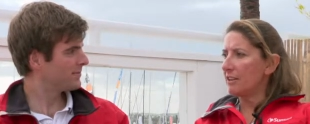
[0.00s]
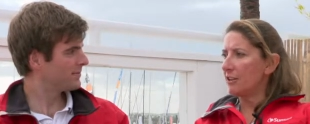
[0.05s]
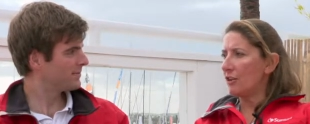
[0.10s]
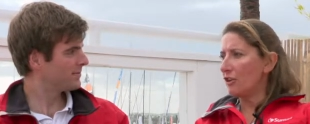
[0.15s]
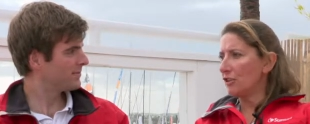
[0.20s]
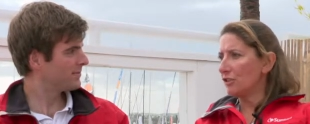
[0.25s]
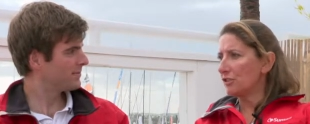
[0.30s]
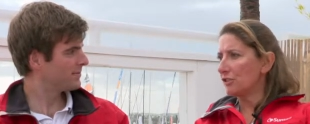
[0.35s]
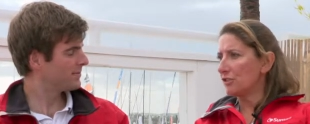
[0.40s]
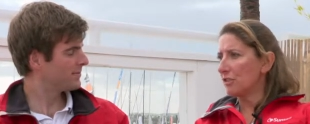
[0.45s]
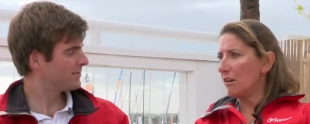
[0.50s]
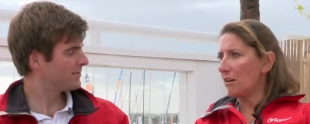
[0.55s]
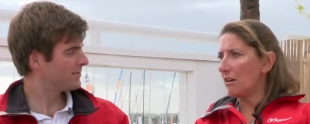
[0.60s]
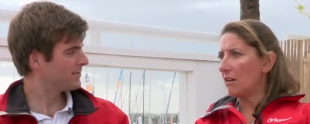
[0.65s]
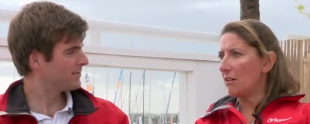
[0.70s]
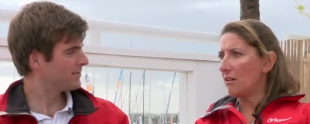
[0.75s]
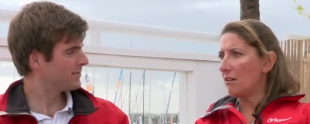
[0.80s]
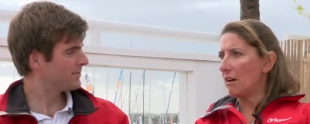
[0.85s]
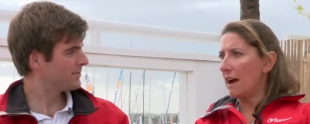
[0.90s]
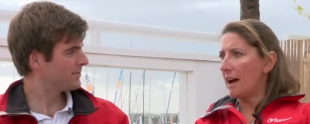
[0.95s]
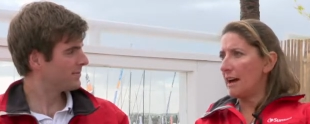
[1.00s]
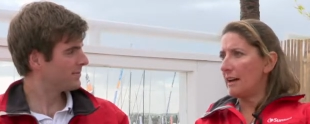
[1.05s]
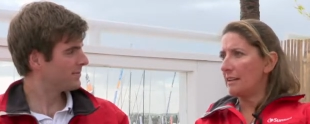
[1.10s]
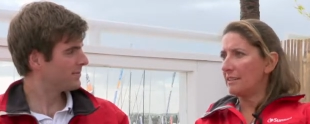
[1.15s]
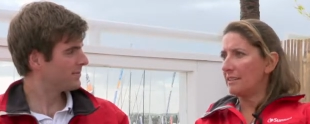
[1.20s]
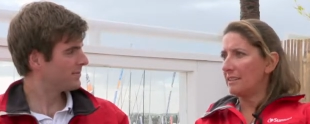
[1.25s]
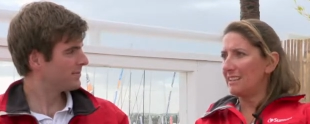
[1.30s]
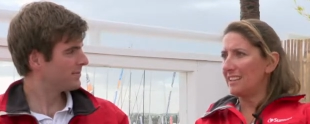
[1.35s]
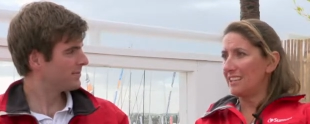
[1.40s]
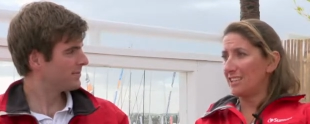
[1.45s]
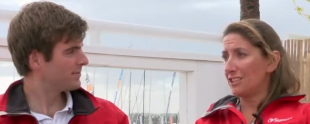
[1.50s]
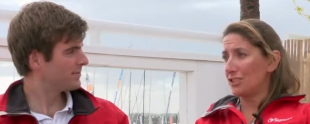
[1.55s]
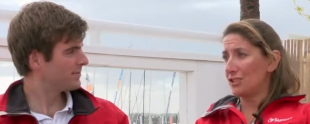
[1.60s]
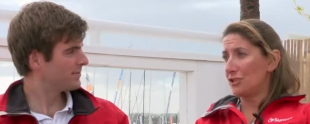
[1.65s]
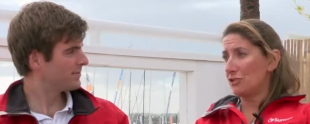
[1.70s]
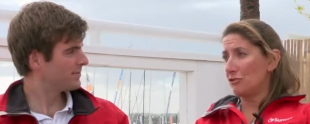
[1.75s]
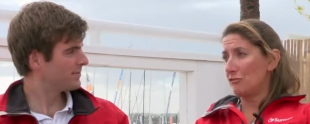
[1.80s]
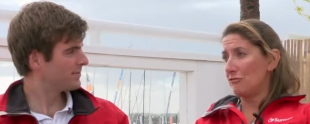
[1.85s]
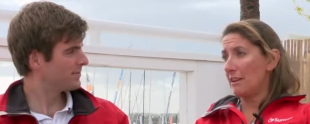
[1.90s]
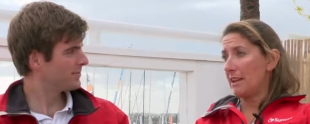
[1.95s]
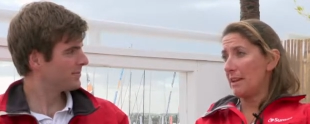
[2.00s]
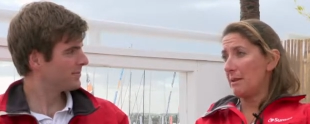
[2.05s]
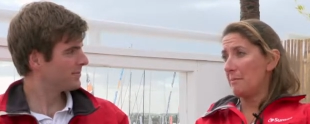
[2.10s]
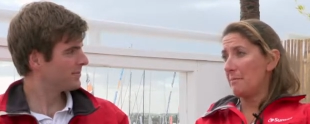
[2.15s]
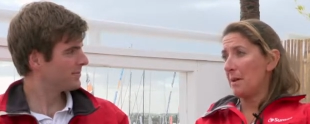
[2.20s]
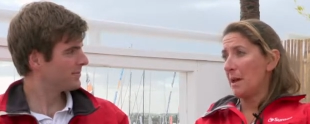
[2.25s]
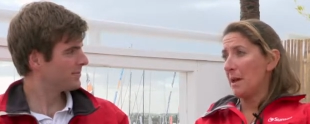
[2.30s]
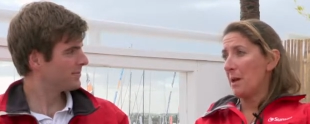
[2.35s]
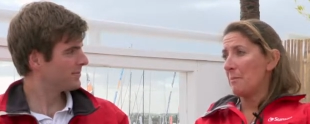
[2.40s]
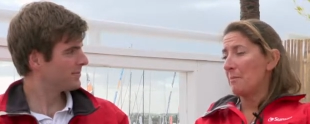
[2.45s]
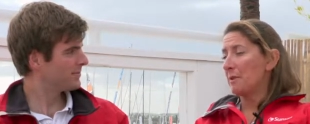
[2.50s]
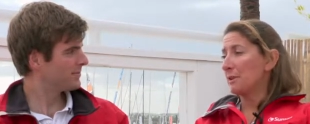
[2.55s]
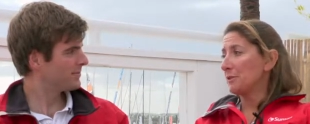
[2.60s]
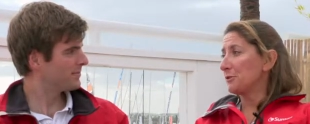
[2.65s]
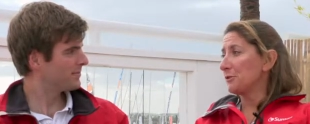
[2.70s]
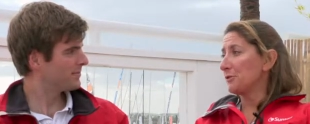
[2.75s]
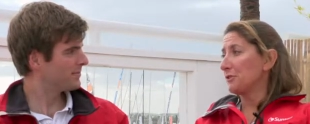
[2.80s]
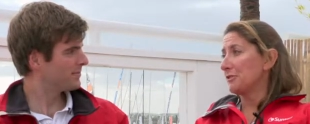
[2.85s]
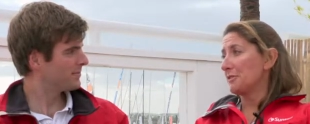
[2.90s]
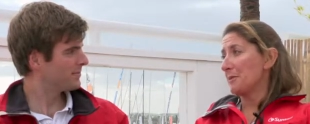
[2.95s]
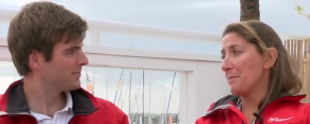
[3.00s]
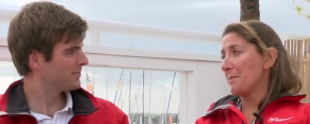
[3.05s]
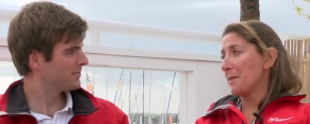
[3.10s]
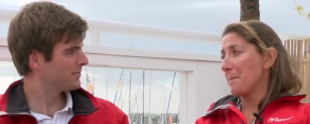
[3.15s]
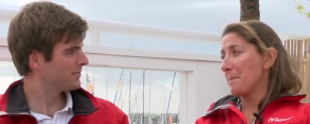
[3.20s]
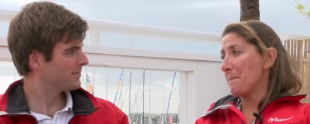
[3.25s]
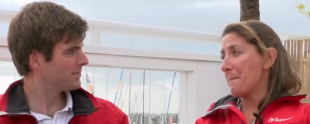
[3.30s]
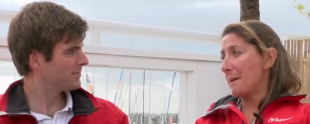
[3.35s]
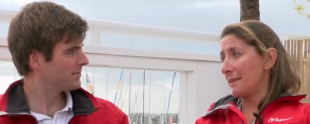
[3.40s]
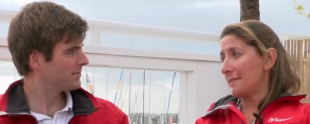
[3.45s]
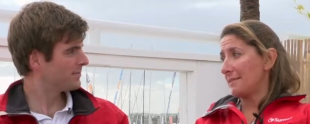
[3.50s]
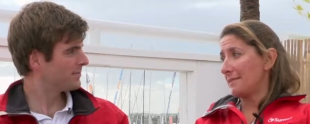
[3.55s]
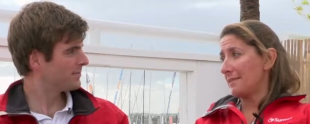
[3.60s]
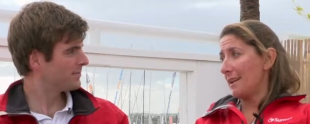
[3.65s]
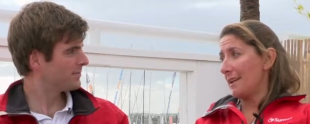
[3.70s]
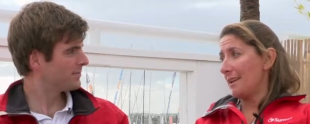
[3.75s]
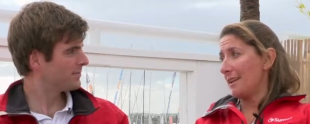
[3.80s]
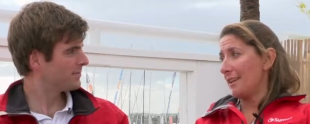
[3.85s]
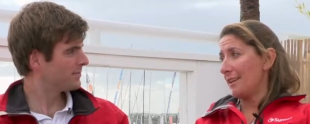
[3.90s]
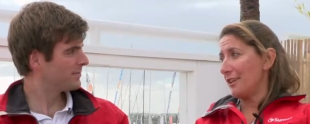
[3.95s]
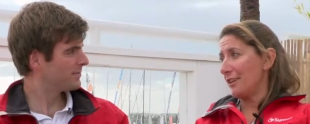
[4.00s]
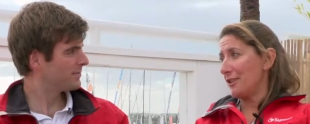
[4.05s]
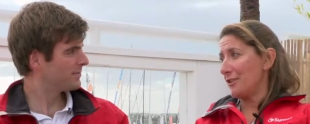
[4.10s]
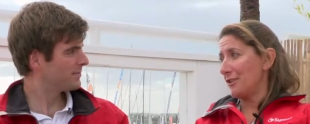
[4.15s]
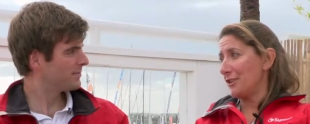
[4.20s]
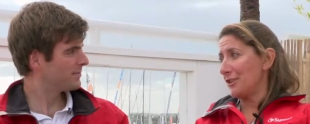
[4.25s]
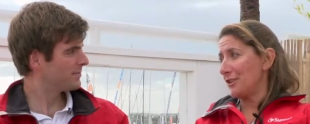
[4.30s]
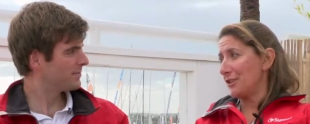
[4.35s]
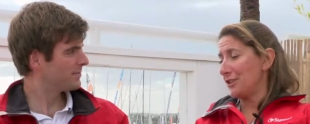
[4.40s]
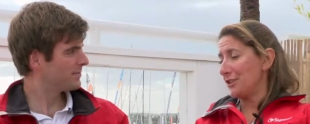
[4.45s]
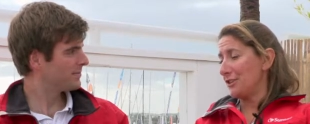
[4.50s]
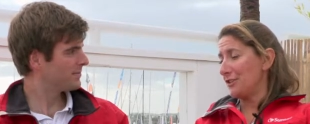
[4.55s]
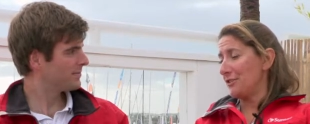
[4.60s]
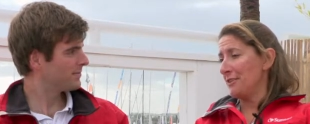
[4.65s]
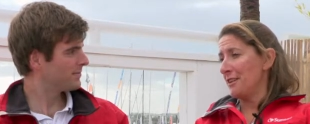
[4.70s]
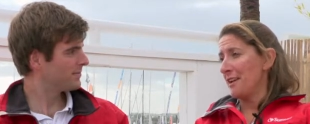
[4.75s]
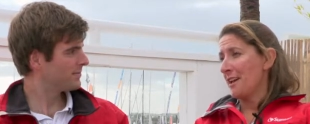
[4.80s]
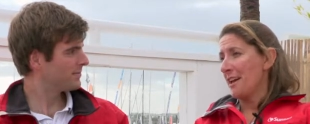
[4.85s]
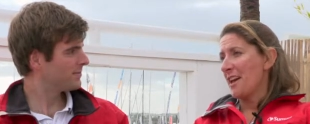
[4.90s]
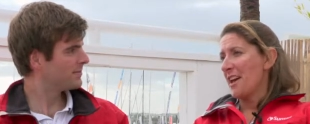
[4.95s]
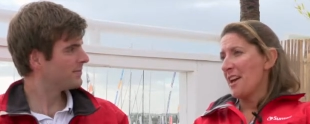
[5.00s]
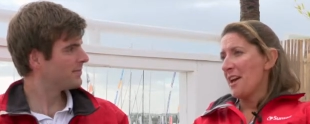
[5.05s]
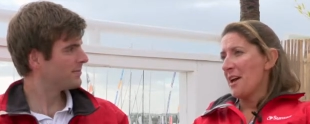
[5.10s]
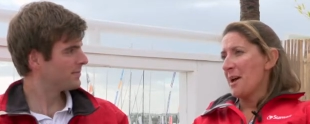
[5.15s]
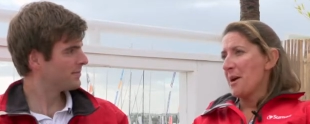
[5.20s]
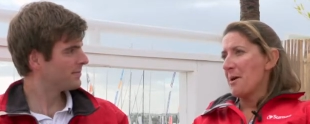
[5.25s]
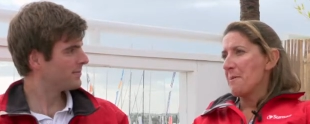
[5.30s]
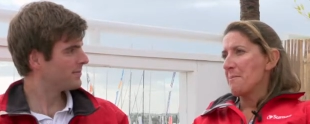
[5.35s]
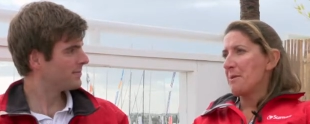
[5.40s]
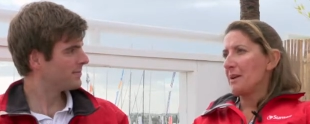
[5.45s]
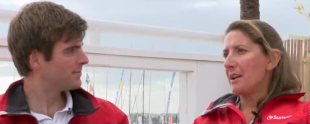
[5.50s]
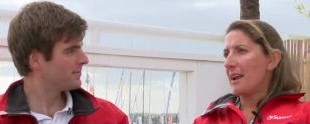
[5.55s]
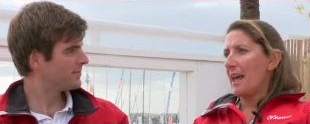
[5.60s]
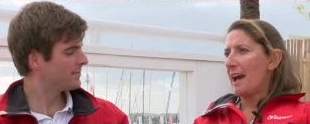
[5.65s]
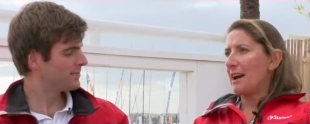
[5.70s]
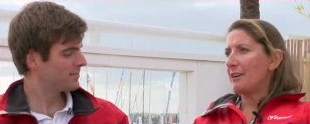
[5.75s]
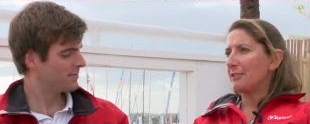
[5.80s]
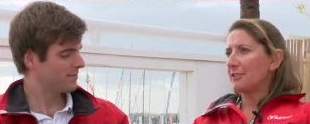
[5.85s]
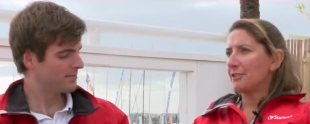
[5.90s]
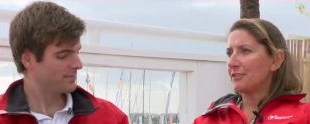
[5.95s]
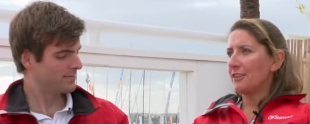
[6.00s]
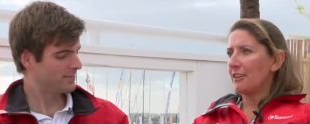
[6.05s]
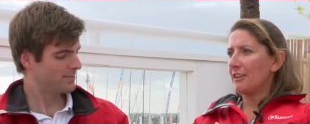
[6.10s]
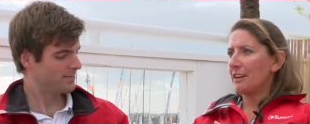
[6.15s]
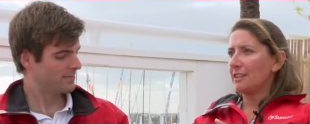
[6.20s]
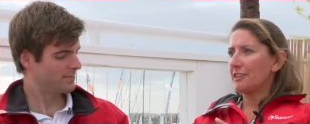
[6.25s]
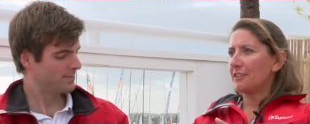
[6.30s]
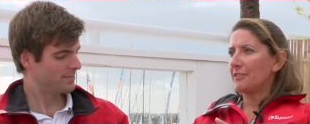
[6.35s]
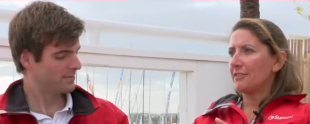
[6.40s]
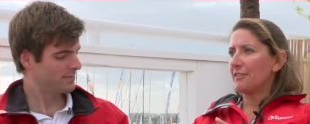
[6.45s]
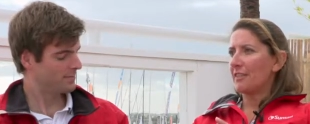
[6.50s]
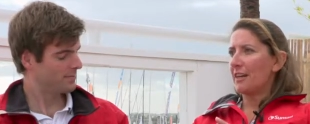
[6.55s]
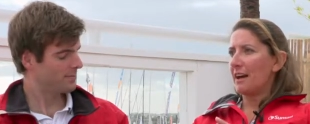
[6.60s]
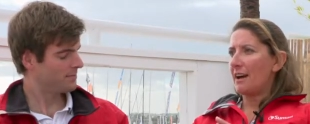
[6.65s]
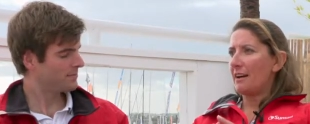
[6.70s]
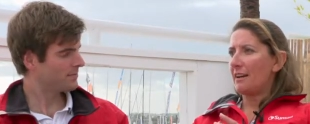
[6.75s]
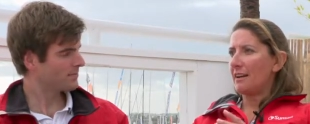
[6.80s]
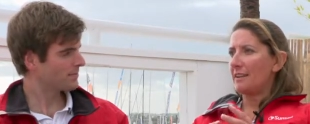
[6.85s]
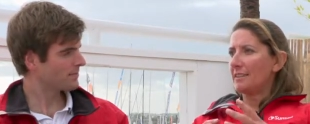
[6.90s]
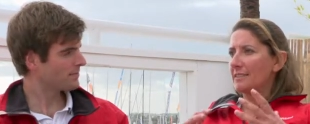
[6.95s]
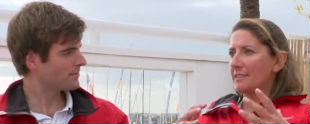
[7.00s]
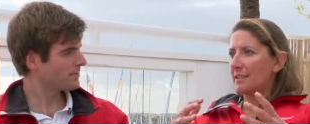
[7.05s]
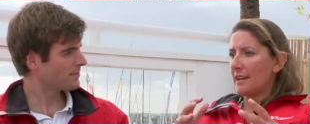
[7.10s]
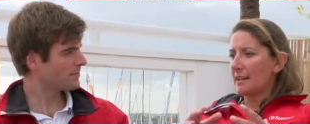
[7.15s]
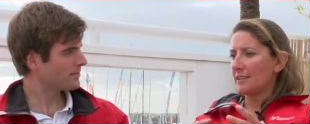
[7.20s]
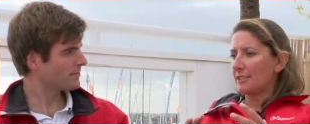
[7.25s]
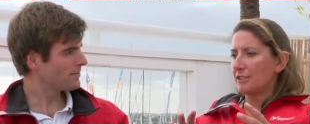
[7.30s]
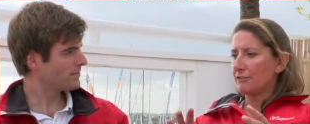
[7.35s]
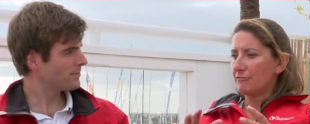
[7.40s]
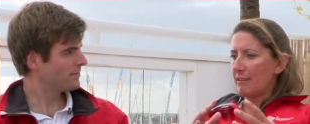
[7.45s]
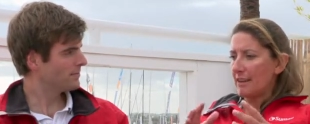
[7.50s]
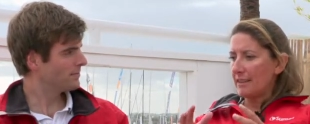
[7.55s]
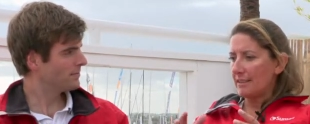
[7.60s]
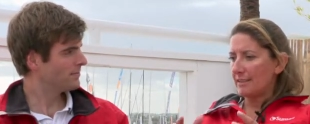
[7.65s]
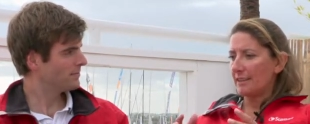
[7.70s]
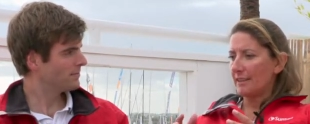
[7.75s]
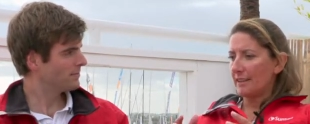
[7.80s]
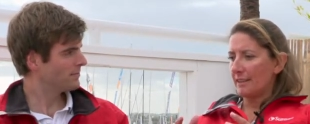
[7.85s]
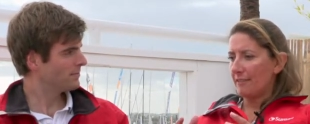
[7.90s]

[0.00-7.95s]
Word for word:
Speaker 1: and hostile and extreme, but it's also some of the best sailing you can do. But outside of that intense racing